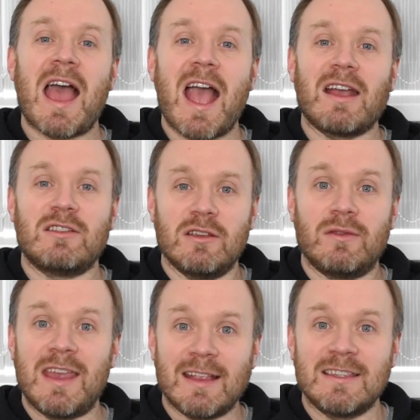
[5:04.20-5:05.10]
act
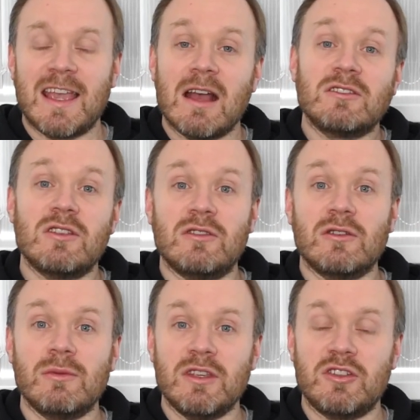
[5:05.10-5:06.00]
of getting out of the
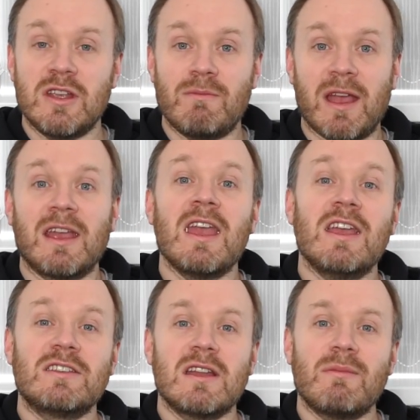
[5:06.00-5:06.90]
door with your gym bag
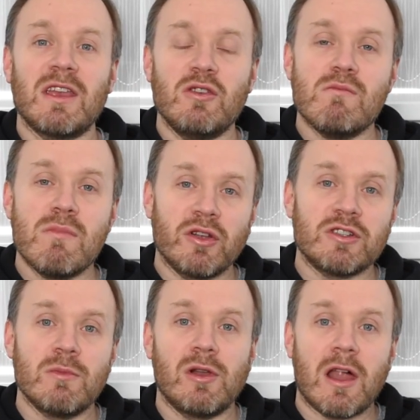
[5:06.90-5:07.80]
is going to make you
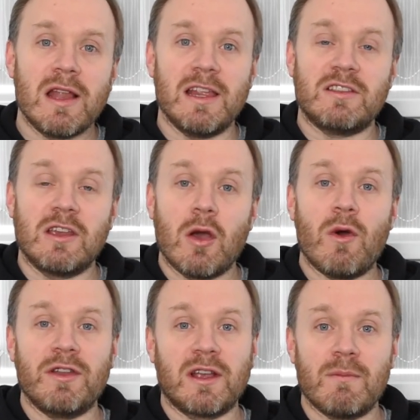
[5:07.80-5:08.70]
much more likely to go
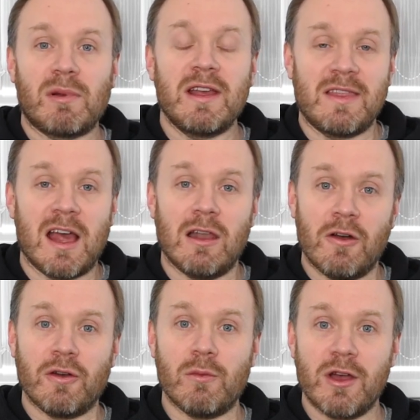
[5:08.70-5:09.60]
on and complete that
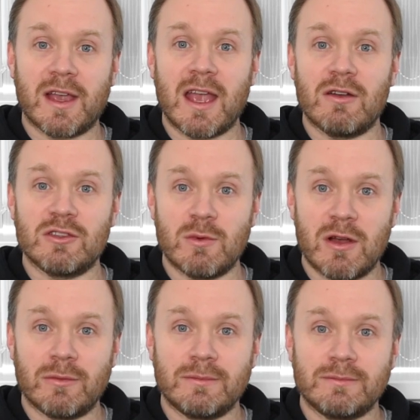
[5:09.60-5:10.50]
longer workout as
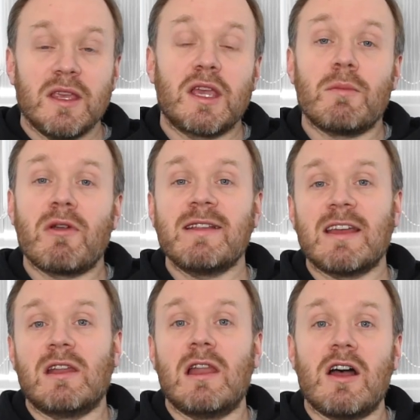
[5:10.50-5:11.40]
well. You can break
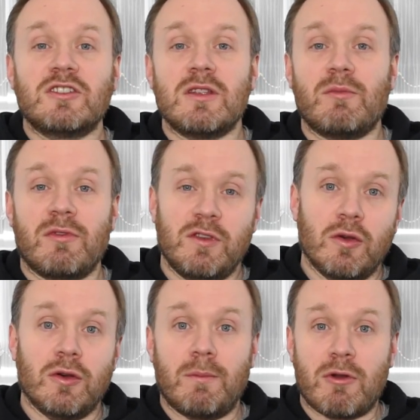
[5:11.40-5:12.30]
down a large number of
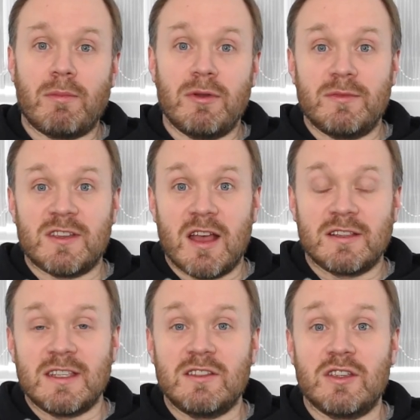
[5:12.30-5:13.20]
your problem
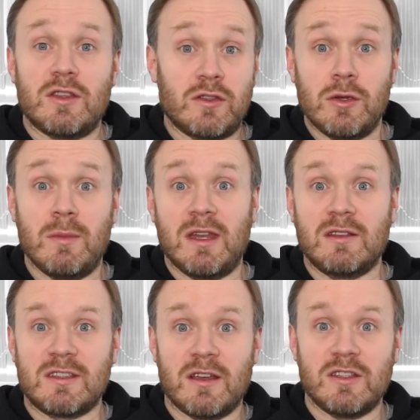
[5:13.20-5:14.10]
tasks into
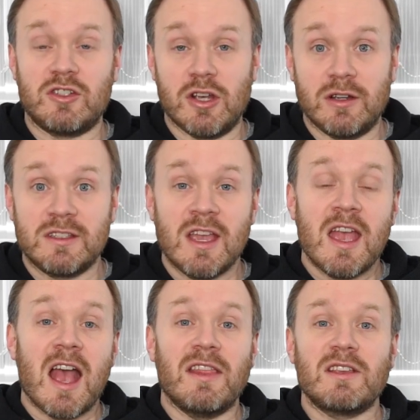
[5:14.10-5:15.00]
2-minute sized chunks,
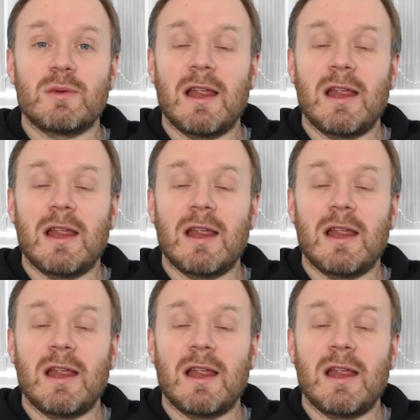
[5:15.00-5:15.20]
and this will